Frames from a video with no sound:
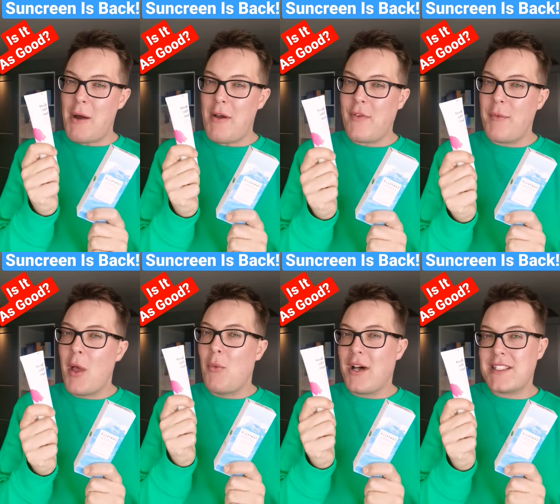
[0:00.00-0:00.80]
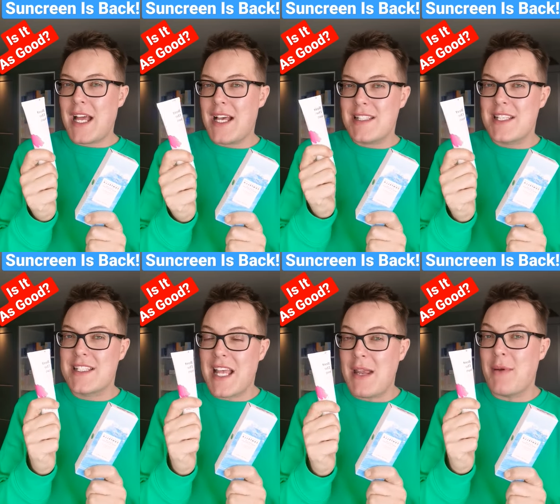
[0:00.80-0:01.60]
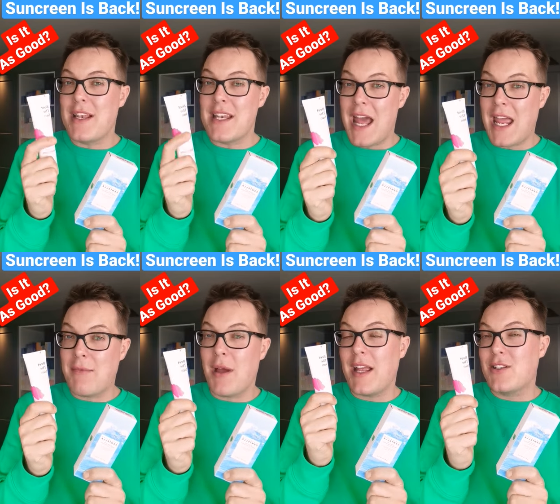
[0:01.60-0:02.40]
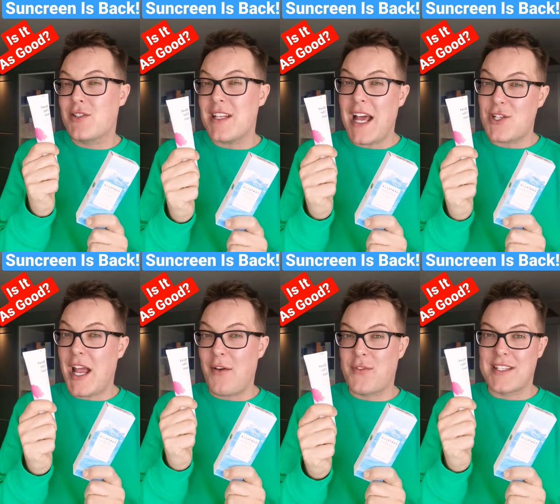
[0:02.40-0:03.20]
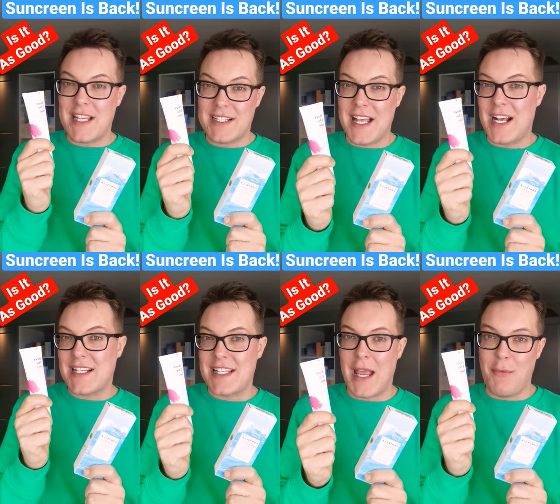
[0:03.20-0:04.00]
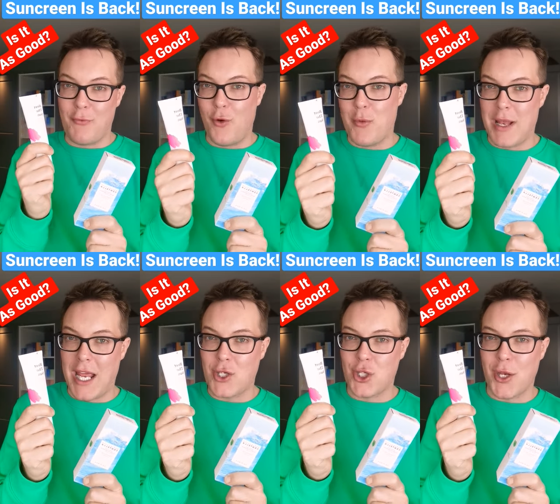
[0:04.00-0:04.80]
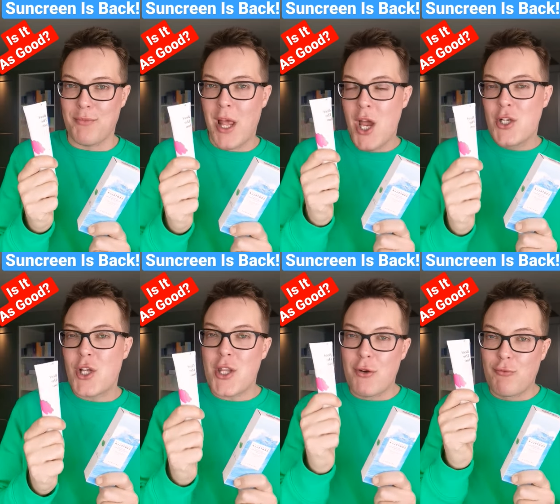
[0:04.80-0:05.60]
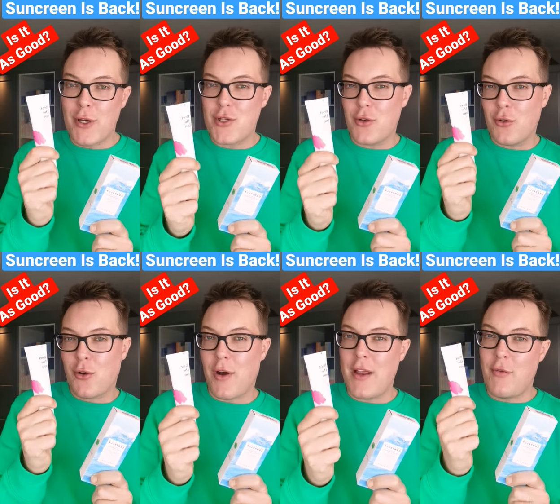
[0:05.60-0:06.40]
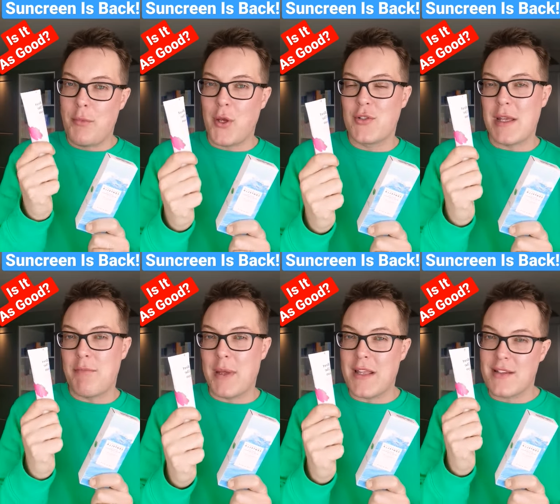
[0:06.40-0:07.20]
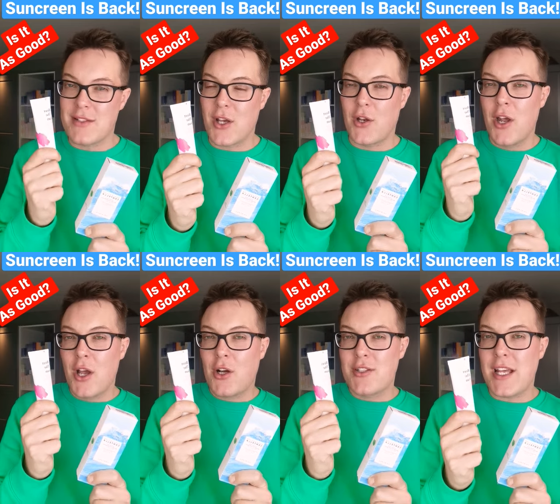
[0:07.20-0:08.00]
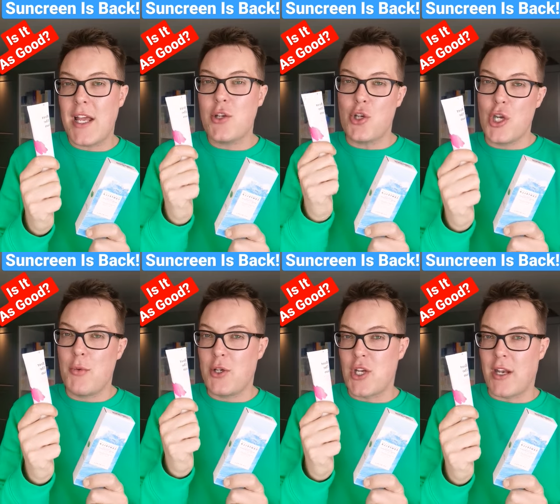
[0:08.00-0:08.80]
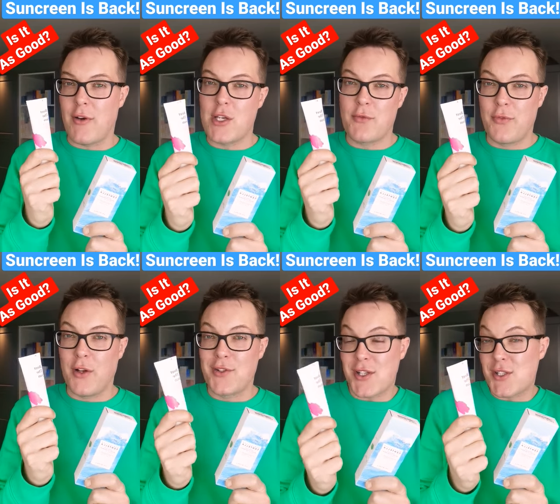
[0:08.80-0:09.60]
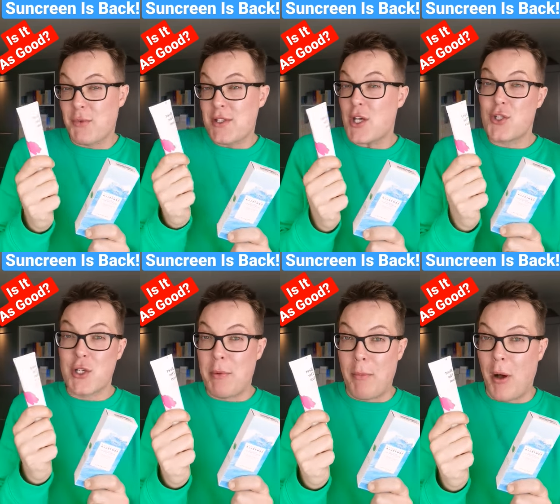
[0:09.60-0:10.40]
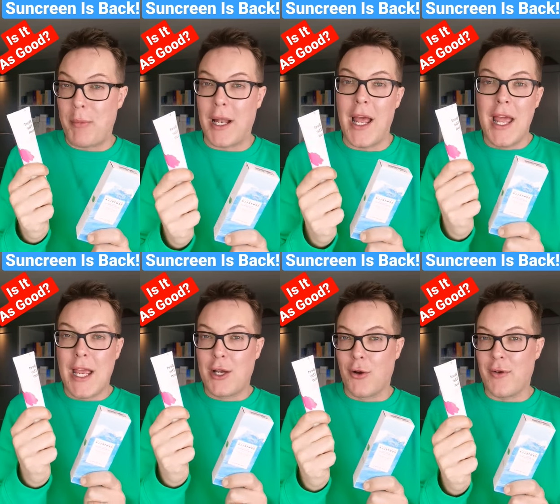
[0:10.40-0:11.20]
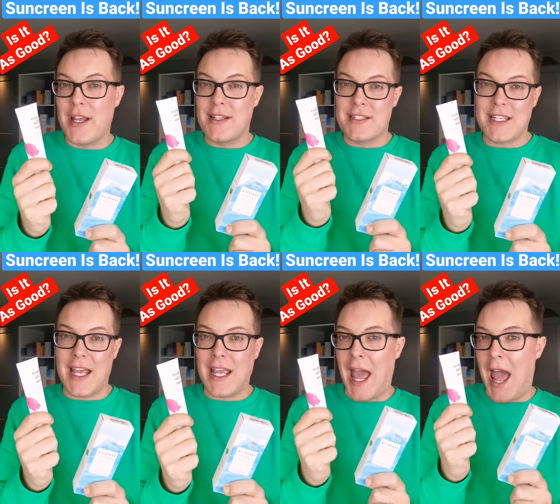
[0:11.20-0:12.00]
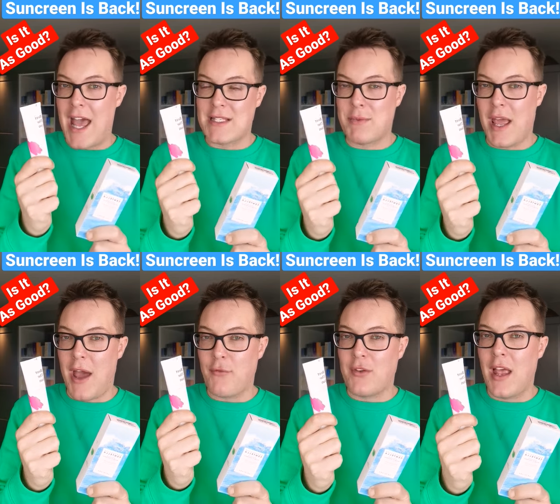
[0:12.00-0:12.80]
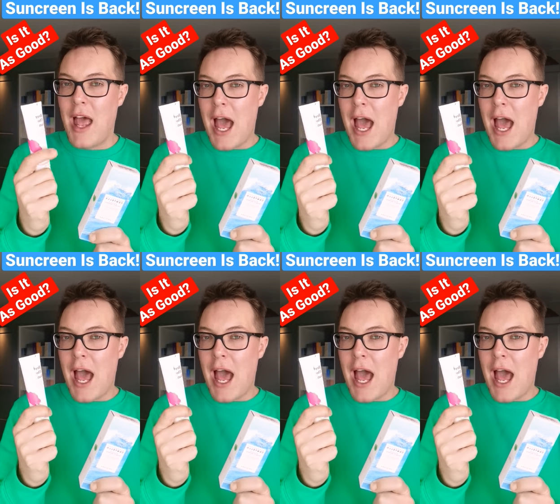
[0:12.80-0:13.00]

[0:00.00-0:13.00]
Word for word: However, whilst it has the same name, it doesn't actually have the exact same formulation. So the original Krave Beauty Beet the Sun contained newer generation filters, the ones that are super popular in Korean skincare SPFs.